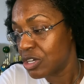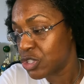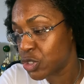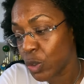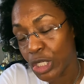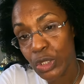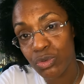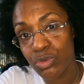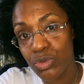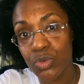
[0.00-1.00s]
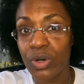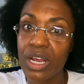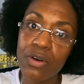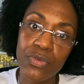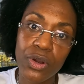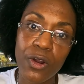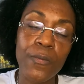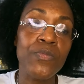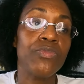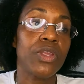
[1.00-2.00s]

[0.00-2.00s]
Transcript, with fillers: sort through whatever.